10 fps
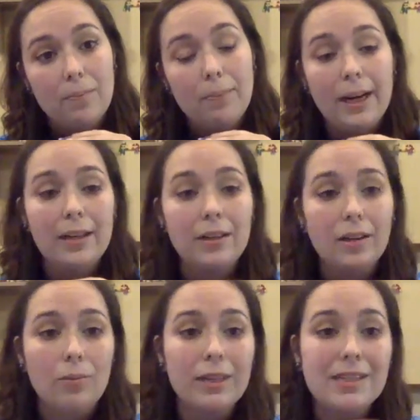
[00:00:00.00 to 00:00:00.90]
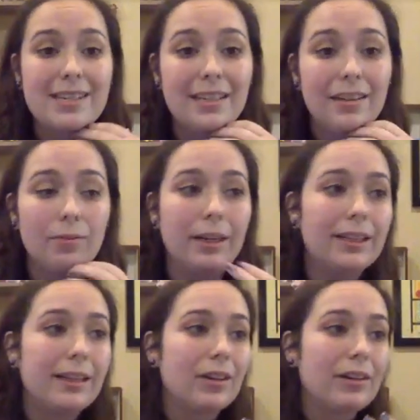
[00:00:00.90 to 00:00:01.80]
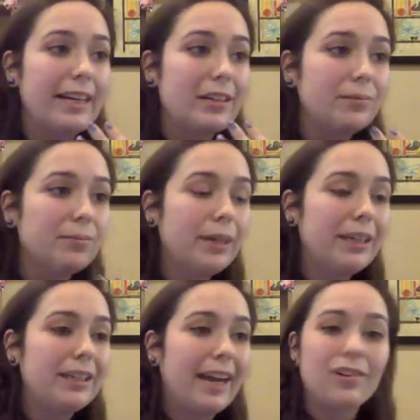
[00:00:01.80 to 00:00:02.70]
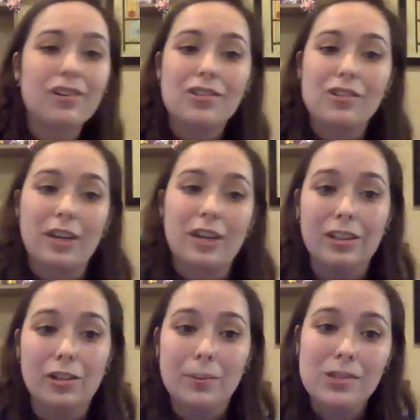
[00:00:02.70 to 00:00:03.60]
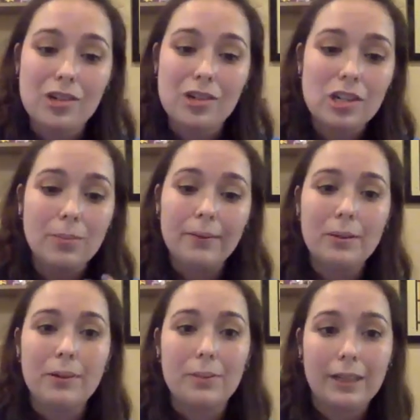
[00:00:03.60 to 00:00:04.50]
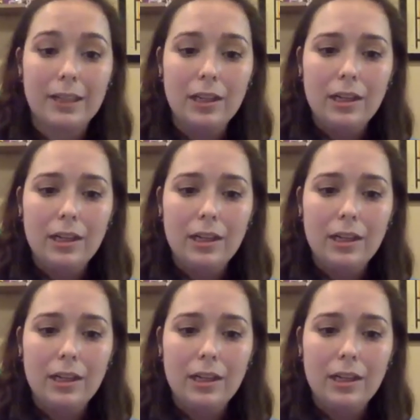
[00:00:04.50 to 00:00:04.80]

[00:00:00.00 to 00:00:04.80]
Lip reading: But when they're like, when characters are talking in a normal situation, you probably want to play